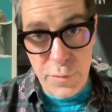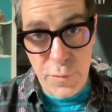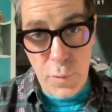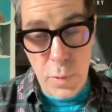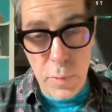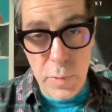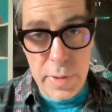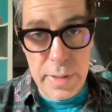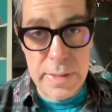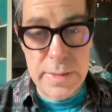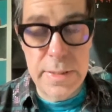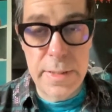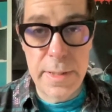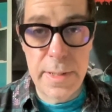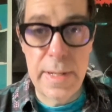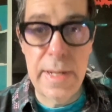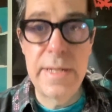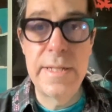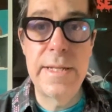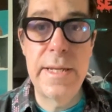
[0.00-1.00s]
forward into the
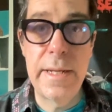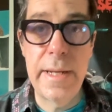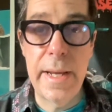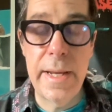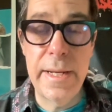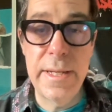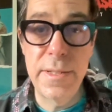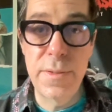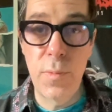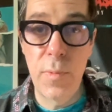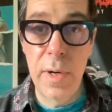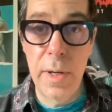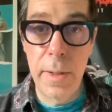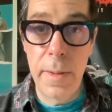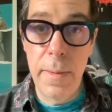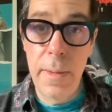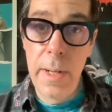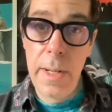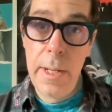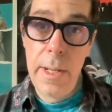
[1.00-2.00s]
1980s,
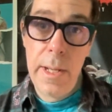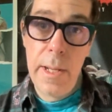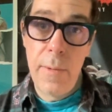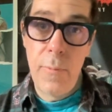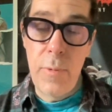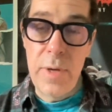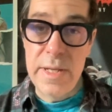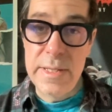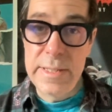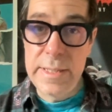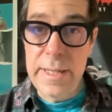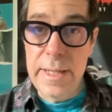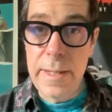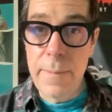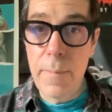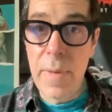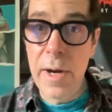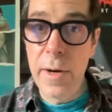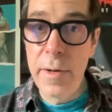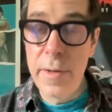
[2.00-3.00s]
where we see
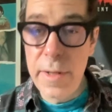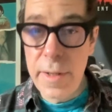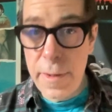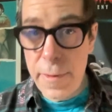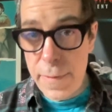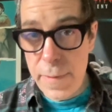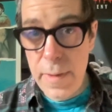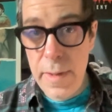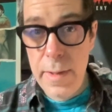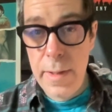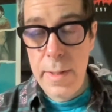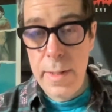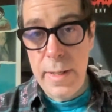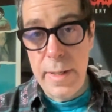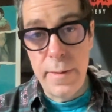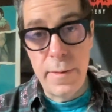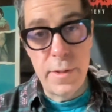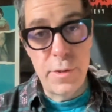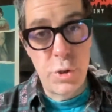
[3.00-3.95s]
Meredith in the